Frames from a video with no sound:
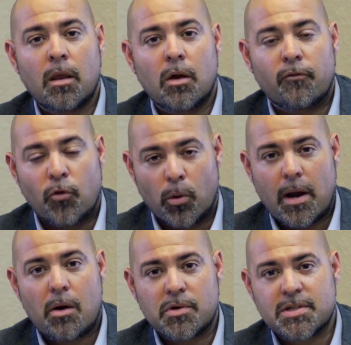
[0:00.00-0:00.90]
4
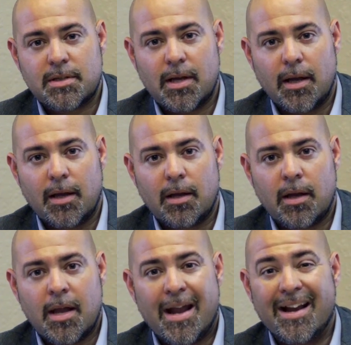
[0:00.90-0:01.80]
hours a
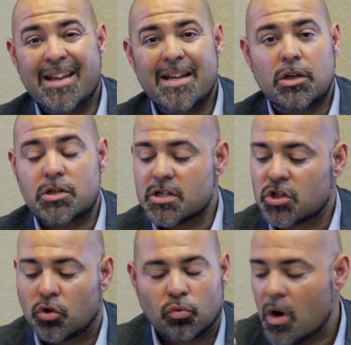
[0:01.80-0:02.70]
day, and he
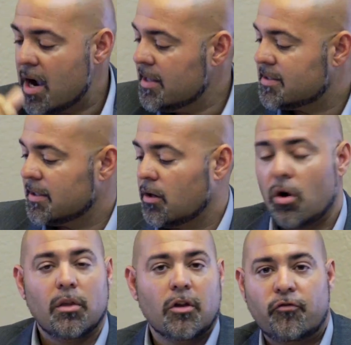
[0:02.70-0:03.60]
just grinds it
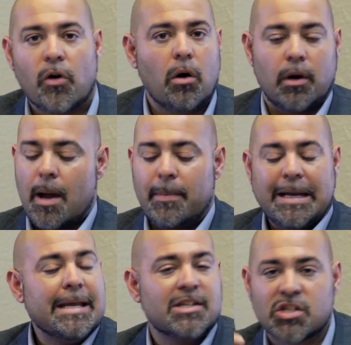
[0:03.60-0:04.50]
on the phone. I mean,
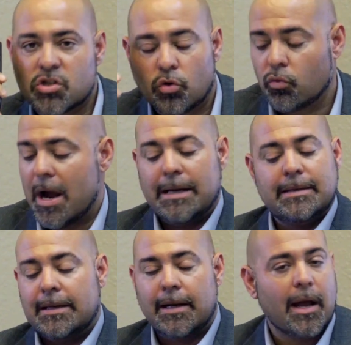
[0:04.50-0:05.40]
he is just
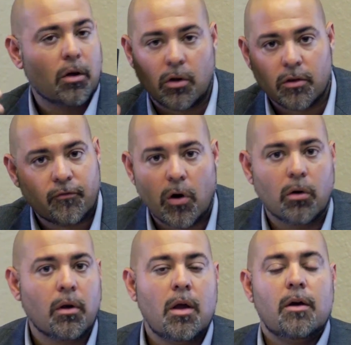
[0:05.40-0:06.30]
grinding it out on the
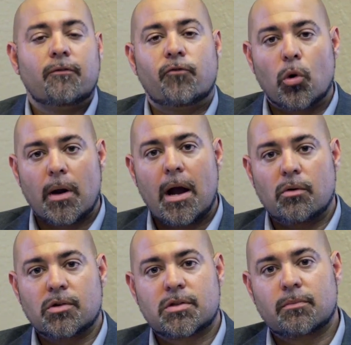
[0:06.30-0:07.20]
phone. 4
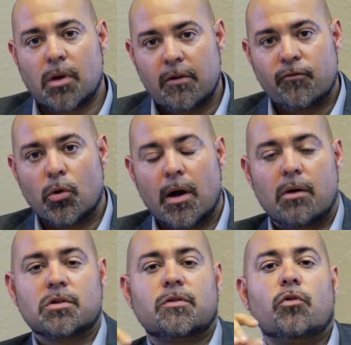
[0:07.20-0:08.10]
hours, okay, 4
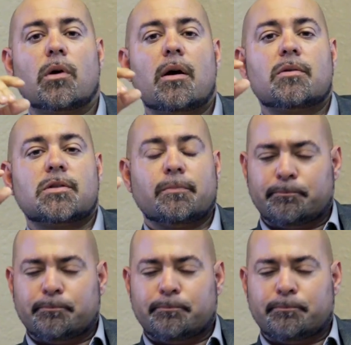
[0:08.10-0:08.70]
hours. 4 hours